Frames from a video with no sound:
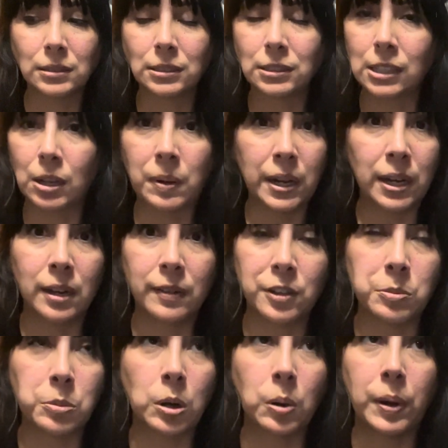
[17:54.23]
I waited a few
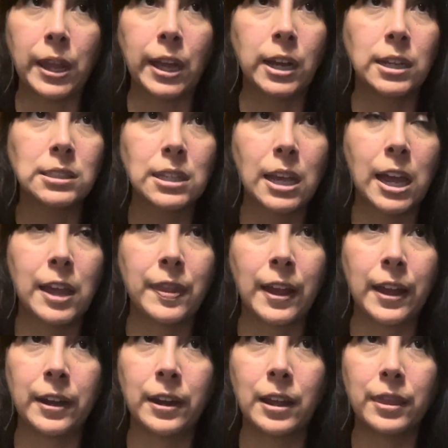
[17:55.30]
more weeks, and
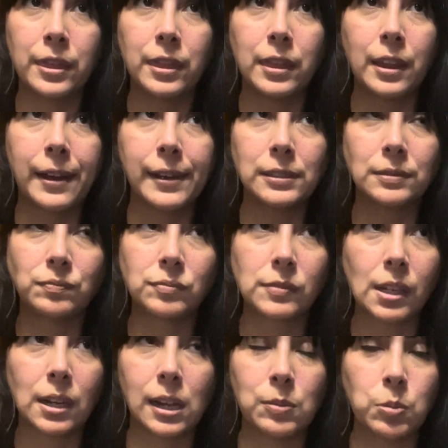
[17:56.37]
then
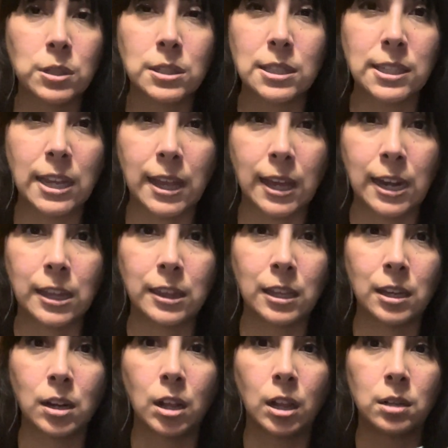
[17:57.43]
it wasn't saying anything
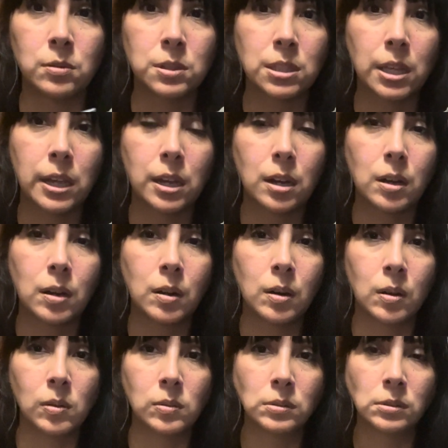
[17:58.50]
at all. It was like,
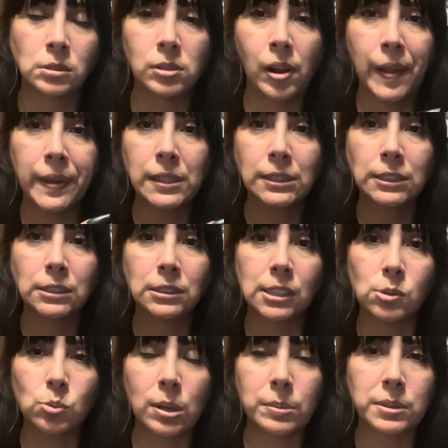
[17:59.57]
oh, this
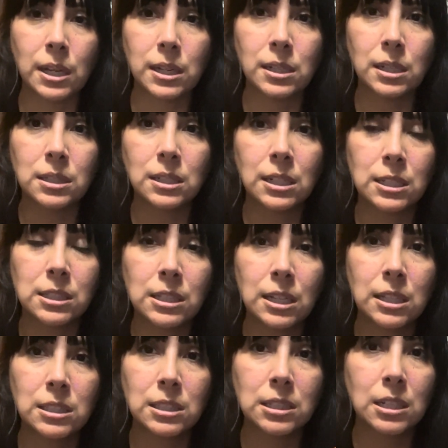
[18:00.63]
website doesn't
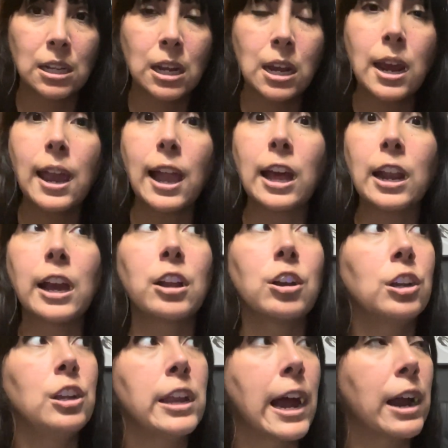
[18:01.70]
exist. And I could
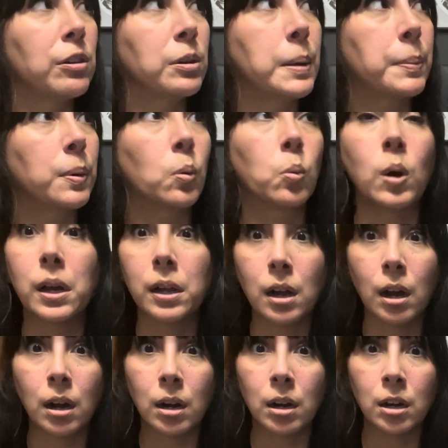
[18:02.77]
not remember what
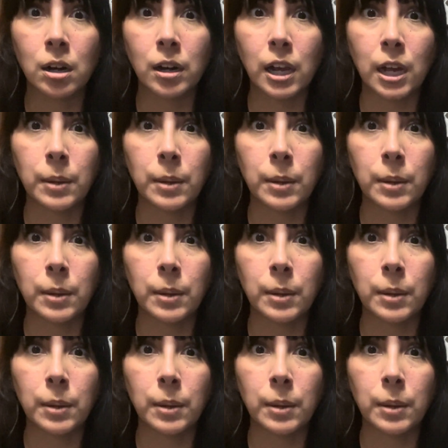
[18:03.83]
card I